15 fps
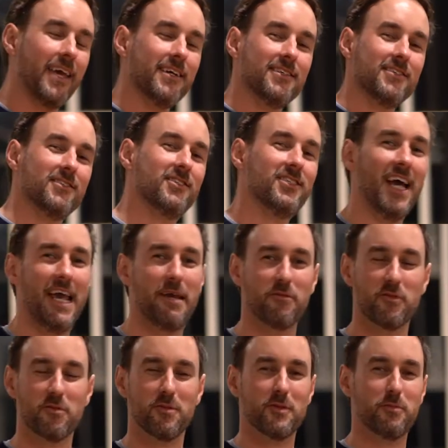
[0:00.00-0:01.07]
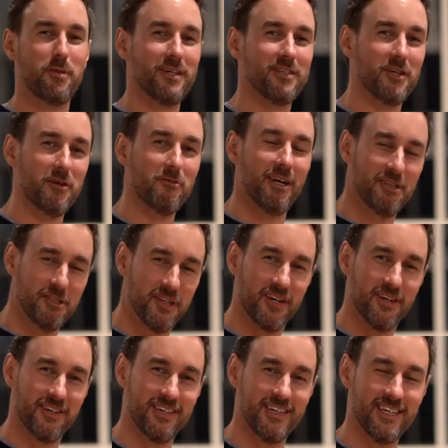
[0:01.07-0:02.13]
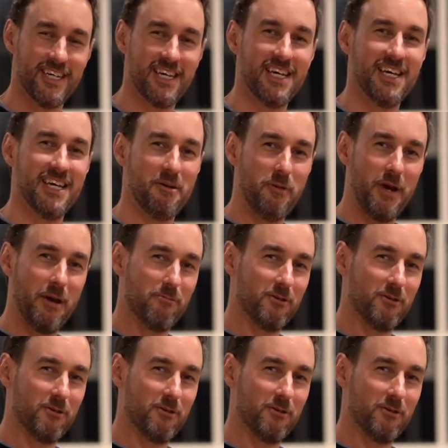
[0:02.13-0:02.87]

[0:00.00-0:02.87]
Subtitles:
it's James from Espresso Resto, where